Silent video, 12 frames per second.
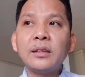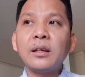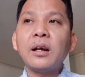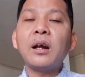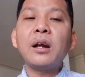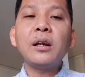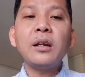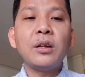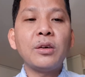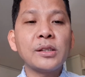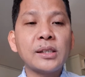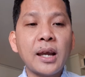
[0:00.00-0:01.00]
card,
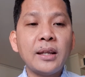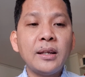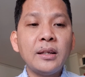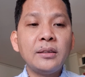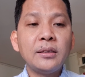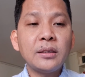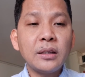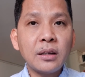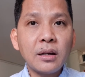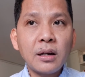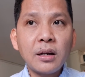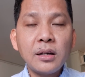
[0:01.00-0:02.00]
lost identity
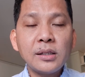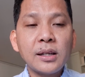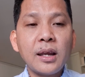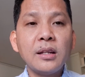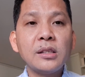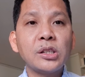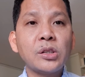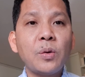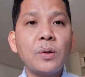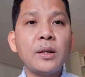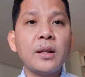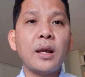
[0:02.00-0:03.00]
cards, and
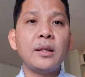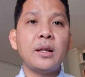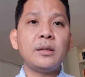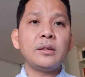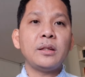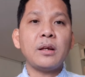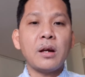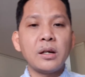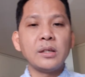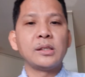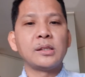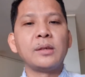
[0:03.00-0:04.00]
stolen identity
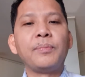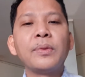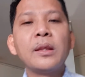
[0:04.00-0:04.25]
cards.